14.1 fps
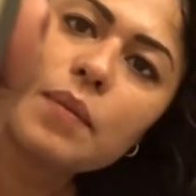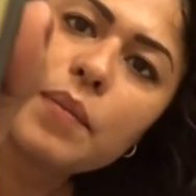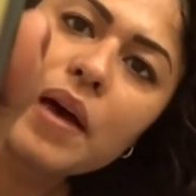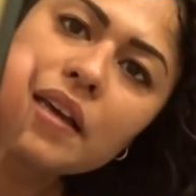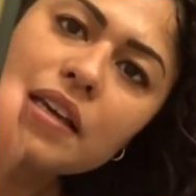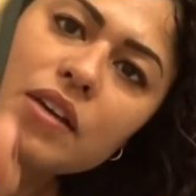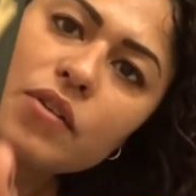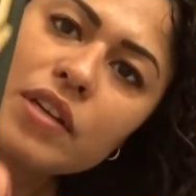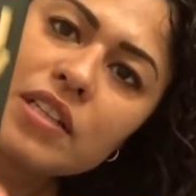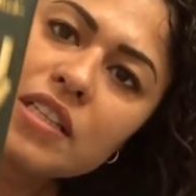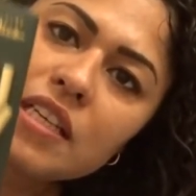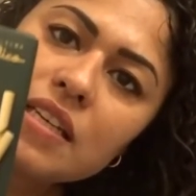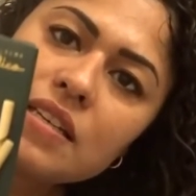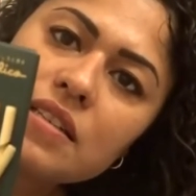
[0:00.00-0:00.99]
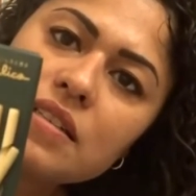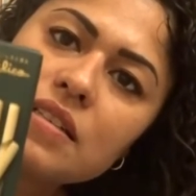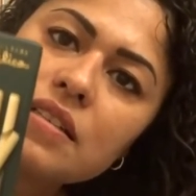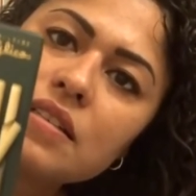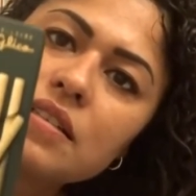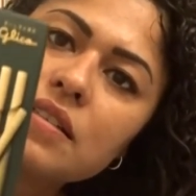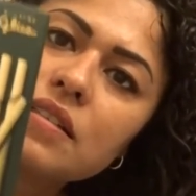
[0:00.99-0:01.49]
Pocky green teas.
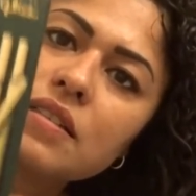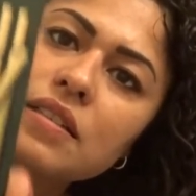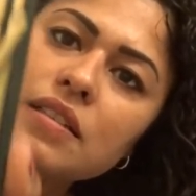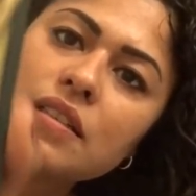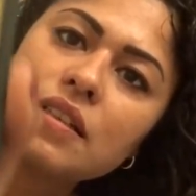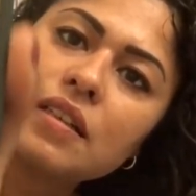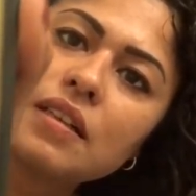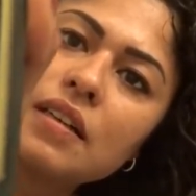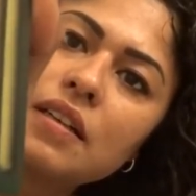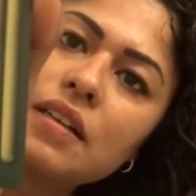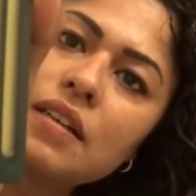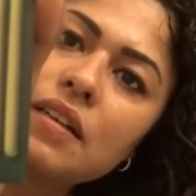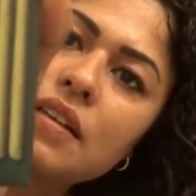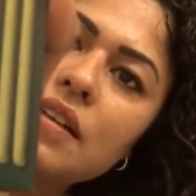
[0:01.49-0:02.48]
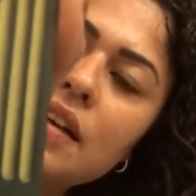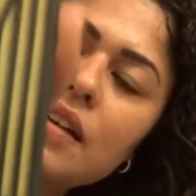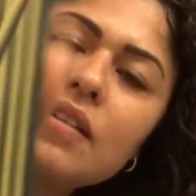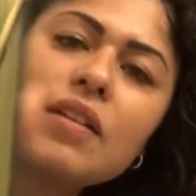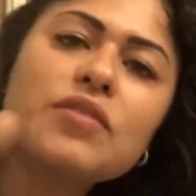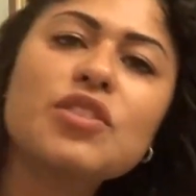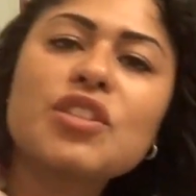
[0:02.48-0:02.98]
I don't know,
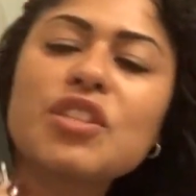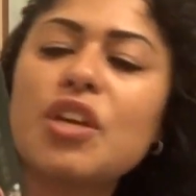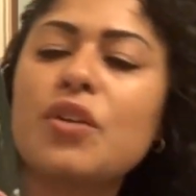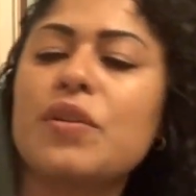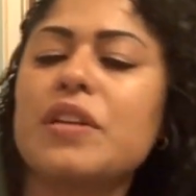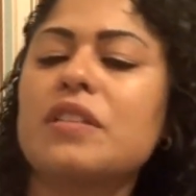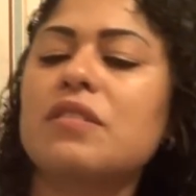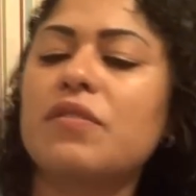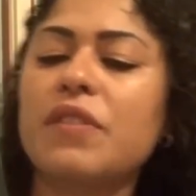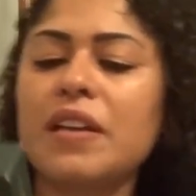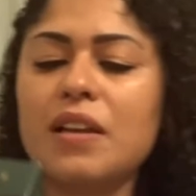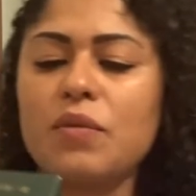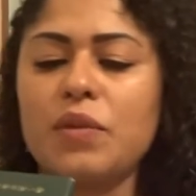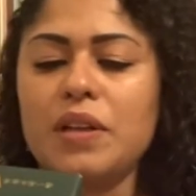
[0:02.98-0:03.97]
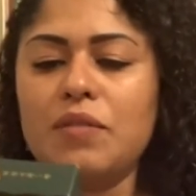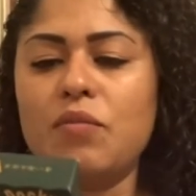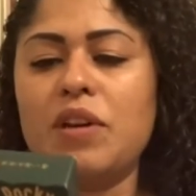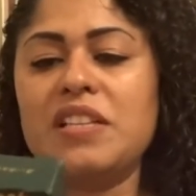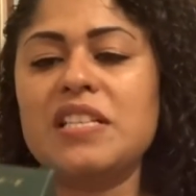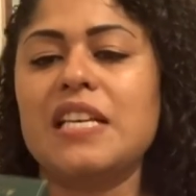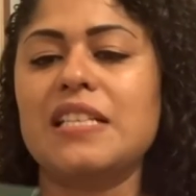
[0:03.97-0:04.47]
I'm just curious to find out what
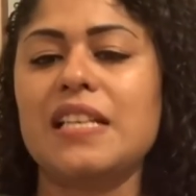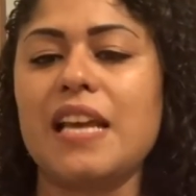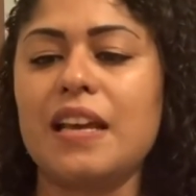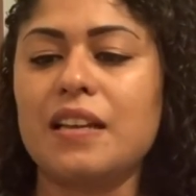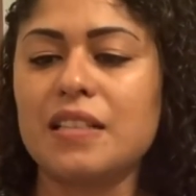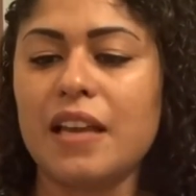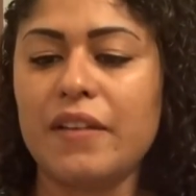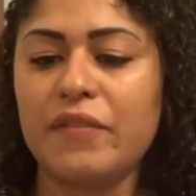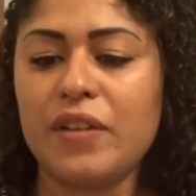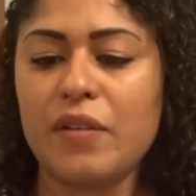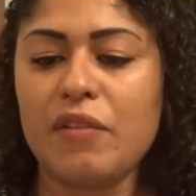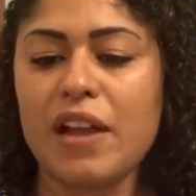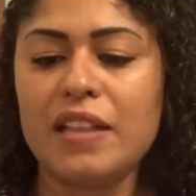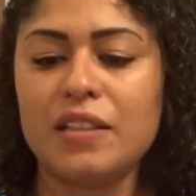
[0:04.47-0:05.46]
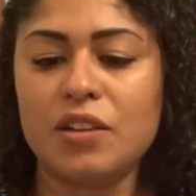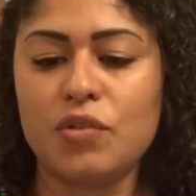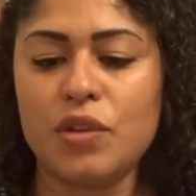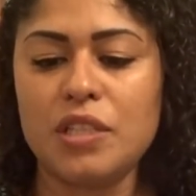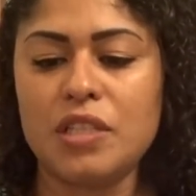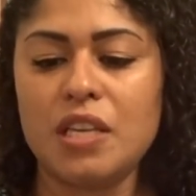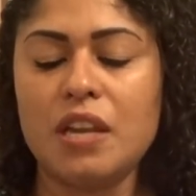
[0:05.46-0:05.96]
it tastes like, because I've never had the
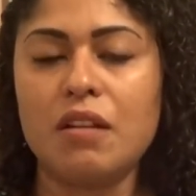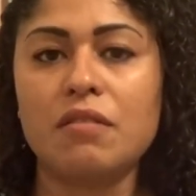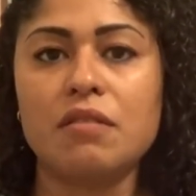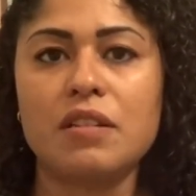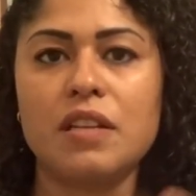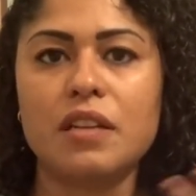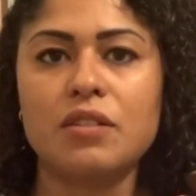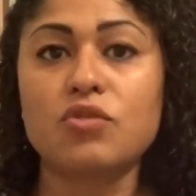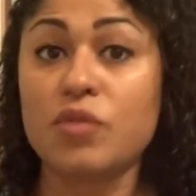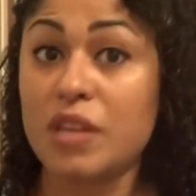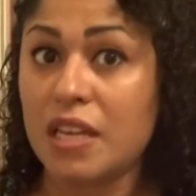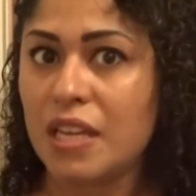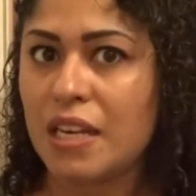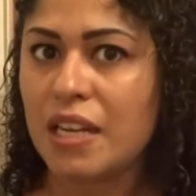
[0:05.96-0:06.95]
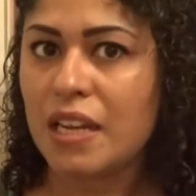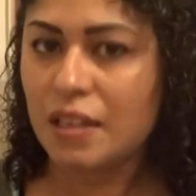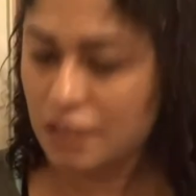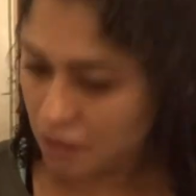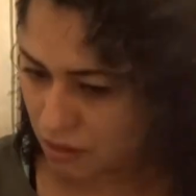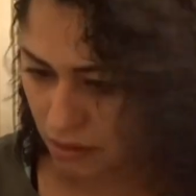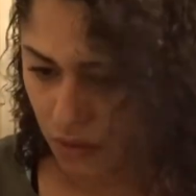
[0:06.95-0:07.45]
green tea other than drinking
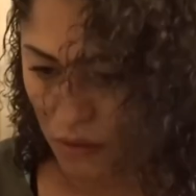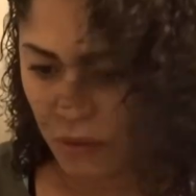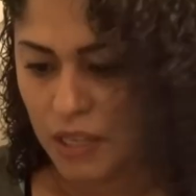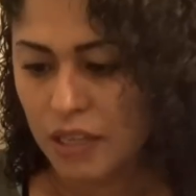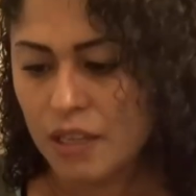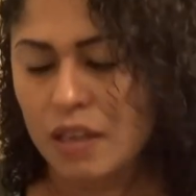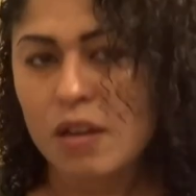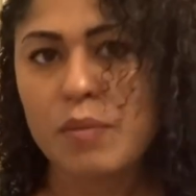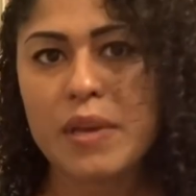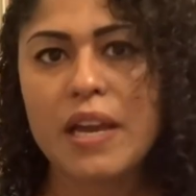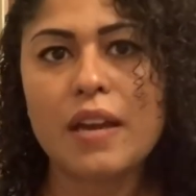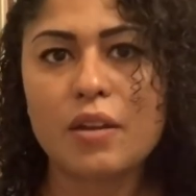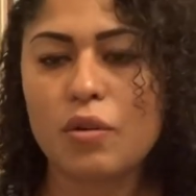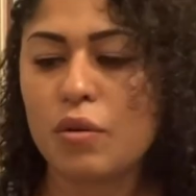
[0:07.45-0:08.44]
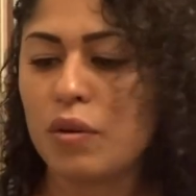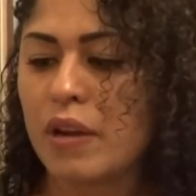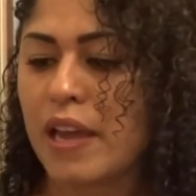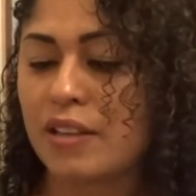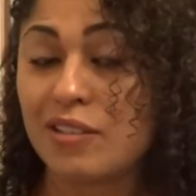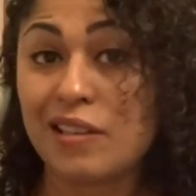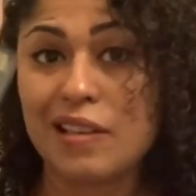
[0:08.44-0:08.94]
it. So it'll be kind of cool to
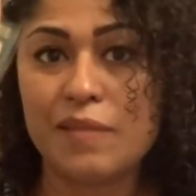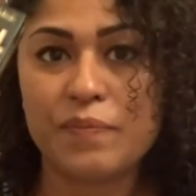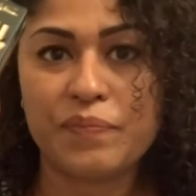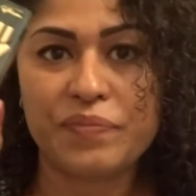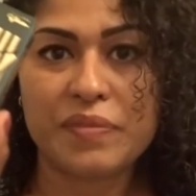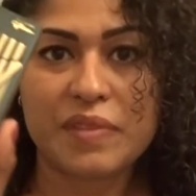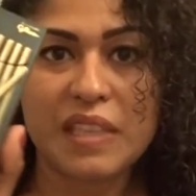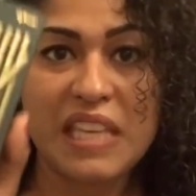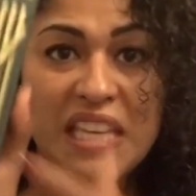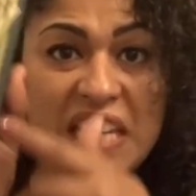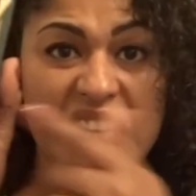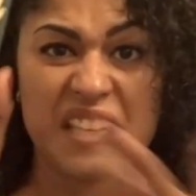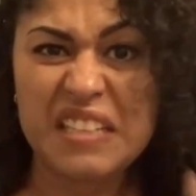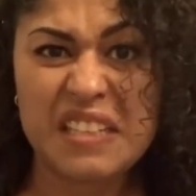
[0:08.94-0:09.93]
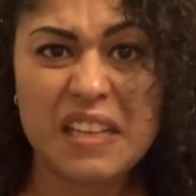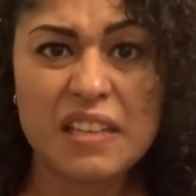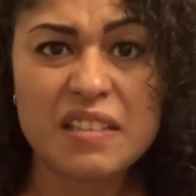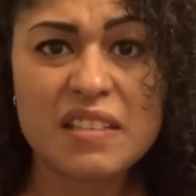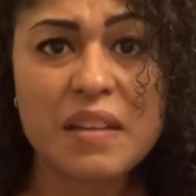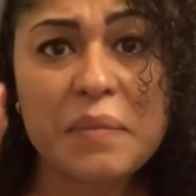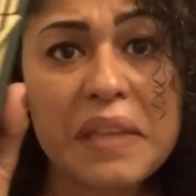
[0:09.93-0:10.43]
actually eat it in
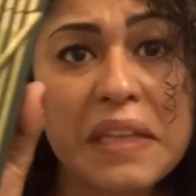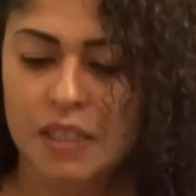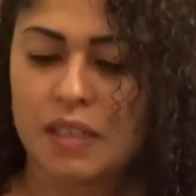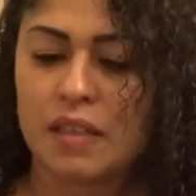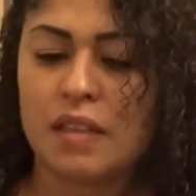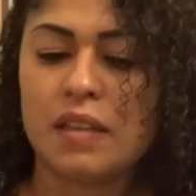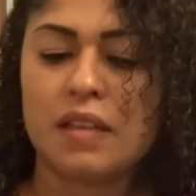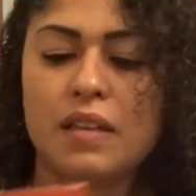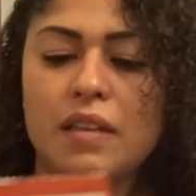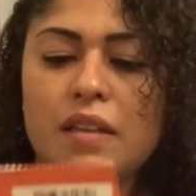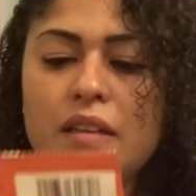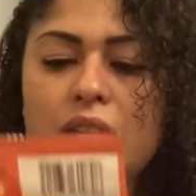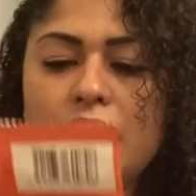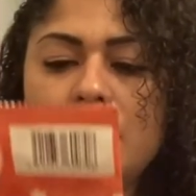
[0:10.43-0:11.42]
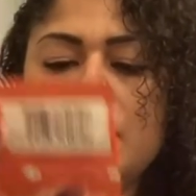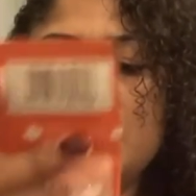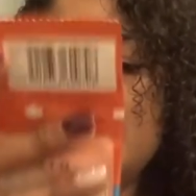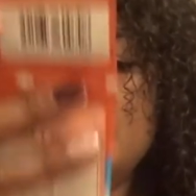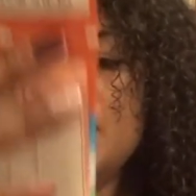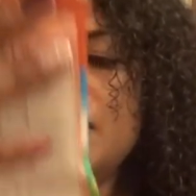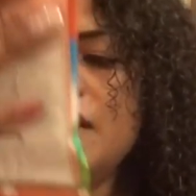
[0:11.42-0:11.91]
something.
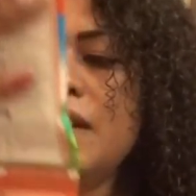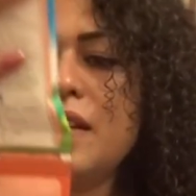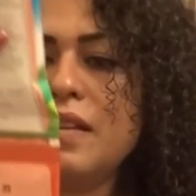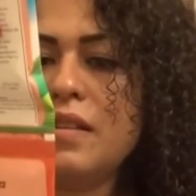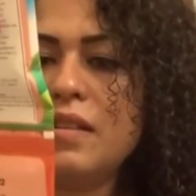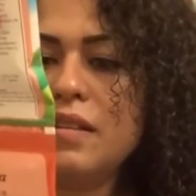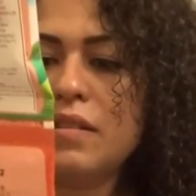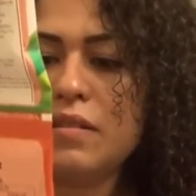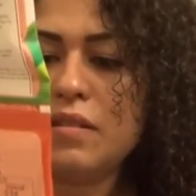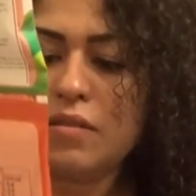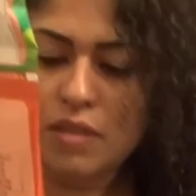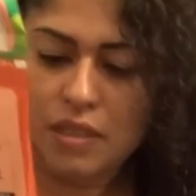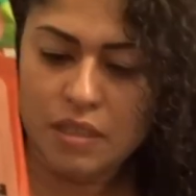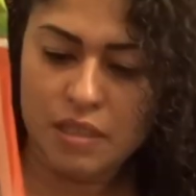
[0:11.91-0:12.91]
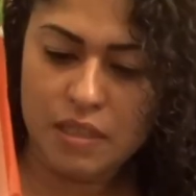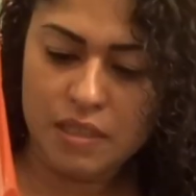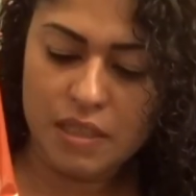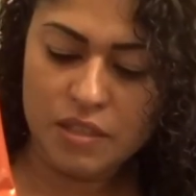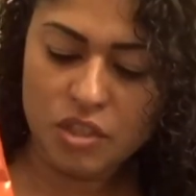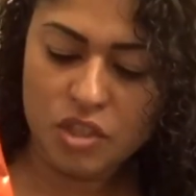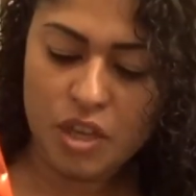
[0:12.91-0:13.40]
I don't know what this is.
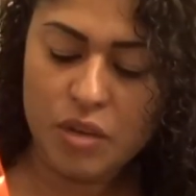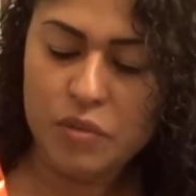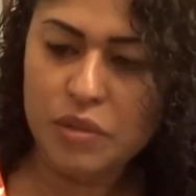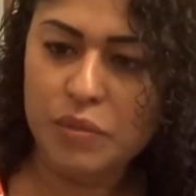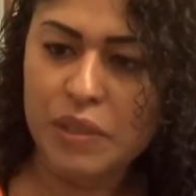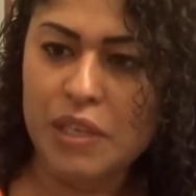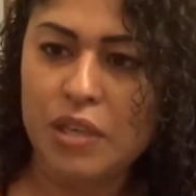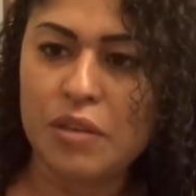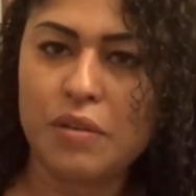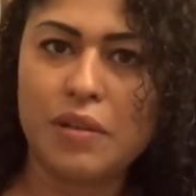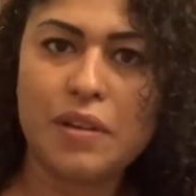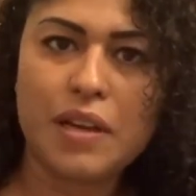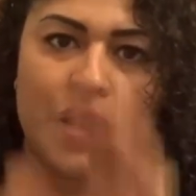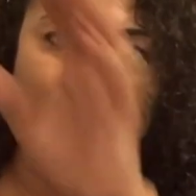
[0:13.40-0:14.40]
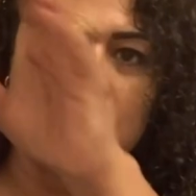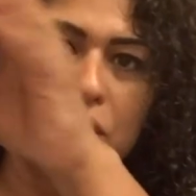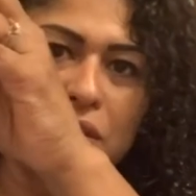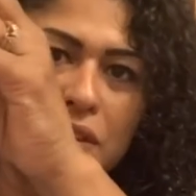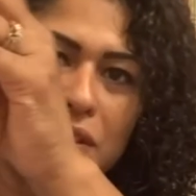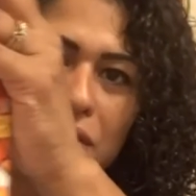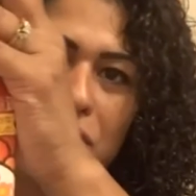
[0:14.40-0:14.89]
I just thought it was really cute. Look how cute
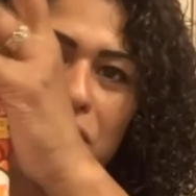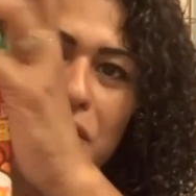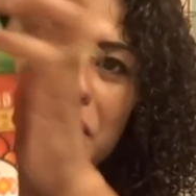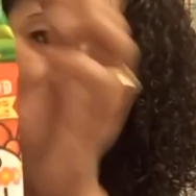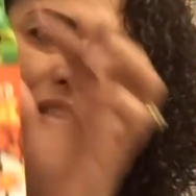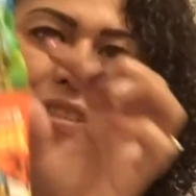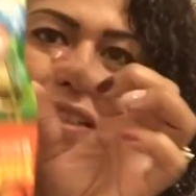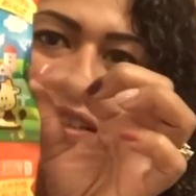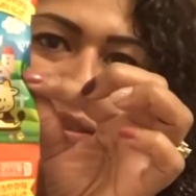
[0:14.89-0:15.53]
the little girl is.